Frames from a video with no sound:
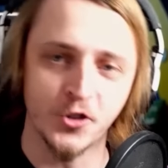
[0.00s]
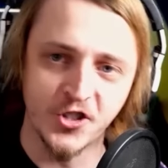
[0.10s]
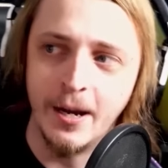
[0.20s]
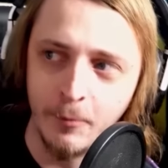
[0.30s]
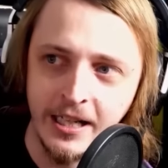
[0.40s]

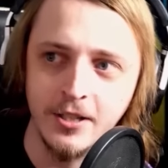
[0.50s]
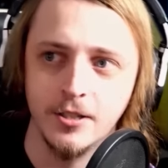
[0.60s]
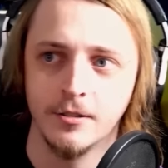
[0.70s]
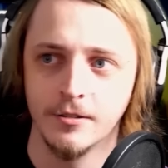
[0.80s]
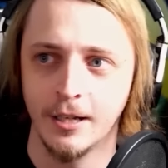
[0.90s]
stay. We need
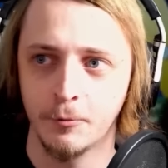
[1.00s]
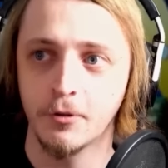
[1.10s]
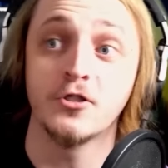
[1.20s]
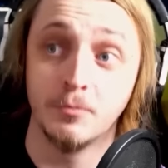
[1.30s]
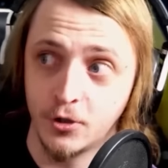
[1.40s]
you. Like,
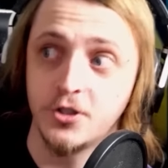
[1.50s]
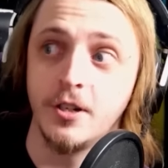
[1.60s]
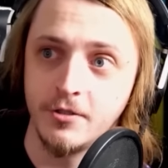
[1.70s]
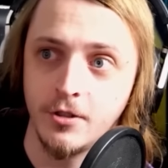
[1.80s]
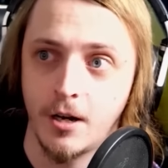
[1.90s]
we've got some more
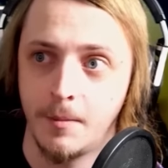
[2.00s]
stuff to talk